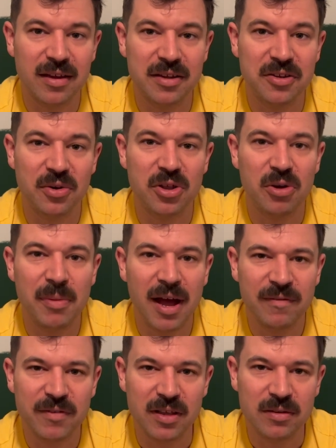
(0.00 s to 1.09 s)
Antonio
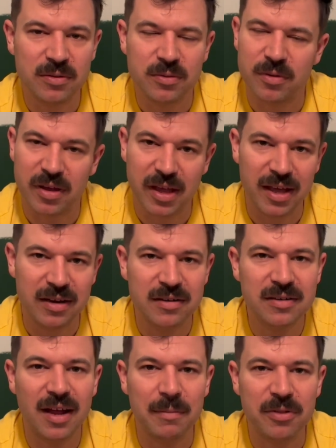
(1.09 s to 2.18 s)
Mafi, who, again,
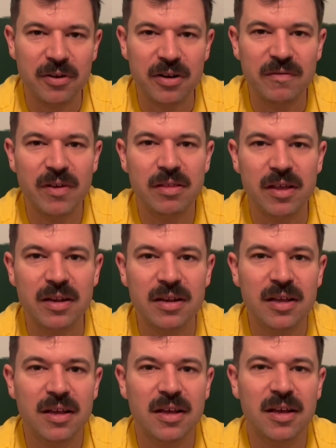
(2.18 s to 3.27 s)
top 30 visit
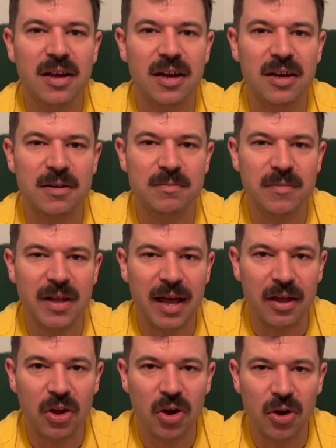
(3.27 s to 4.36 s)

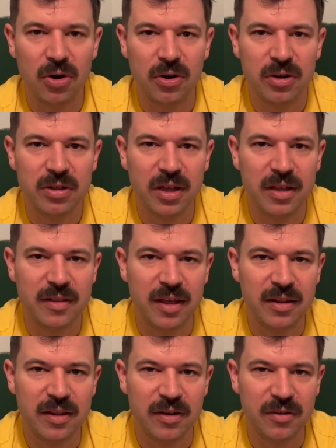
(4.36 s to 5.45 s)
at guard, and
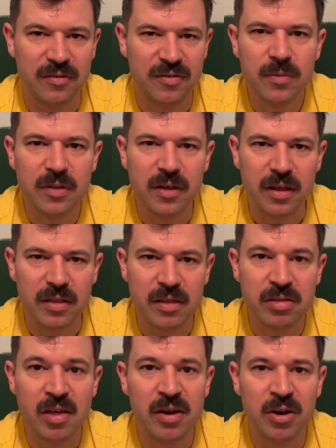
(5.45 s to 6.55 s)
then there's the
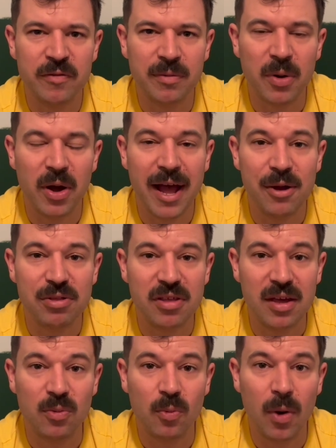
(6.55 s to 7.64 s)
center from Ohio
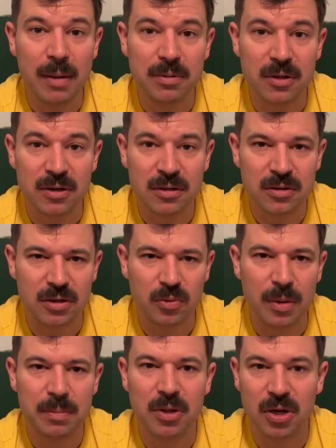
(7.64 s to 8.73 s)
State,
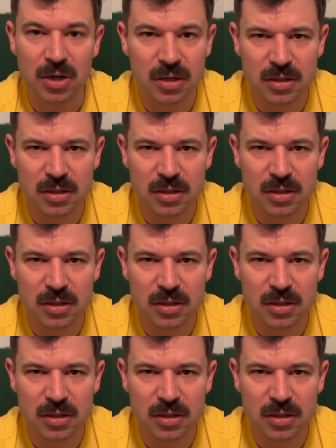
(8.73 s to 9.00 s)
Whippler.